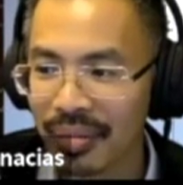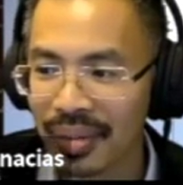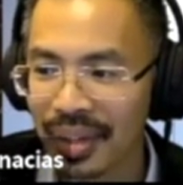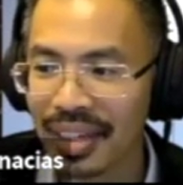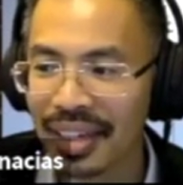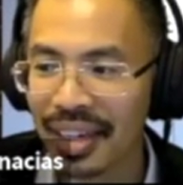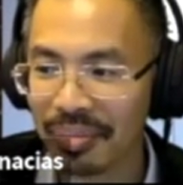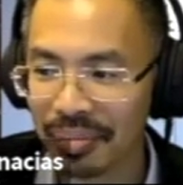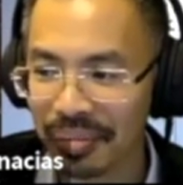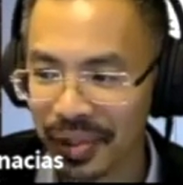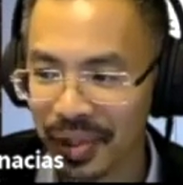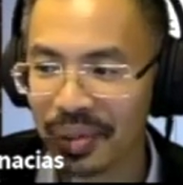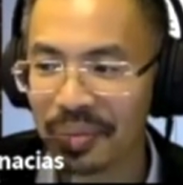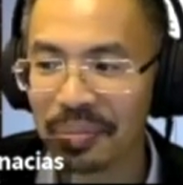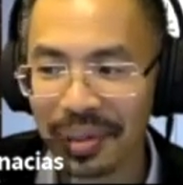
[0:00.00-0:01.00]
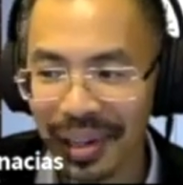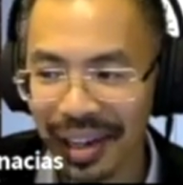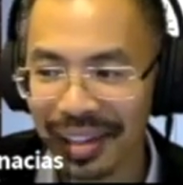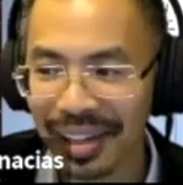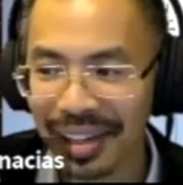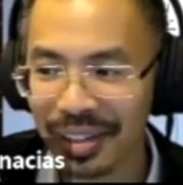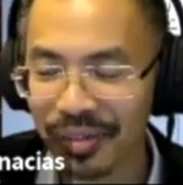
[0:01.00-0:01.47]
Yeah, so I
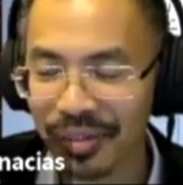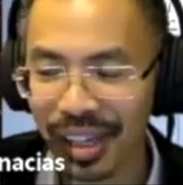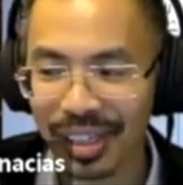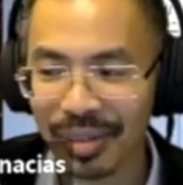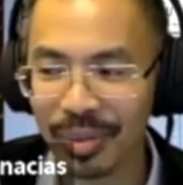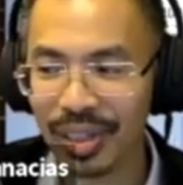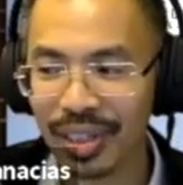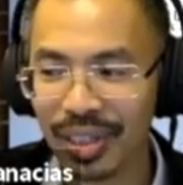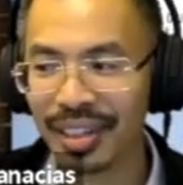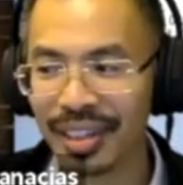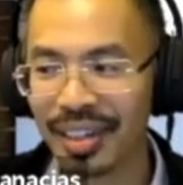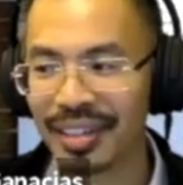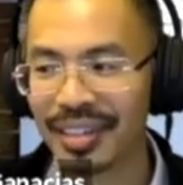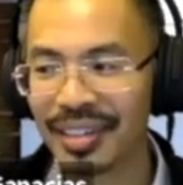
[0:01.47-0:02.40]
like the flexibility there.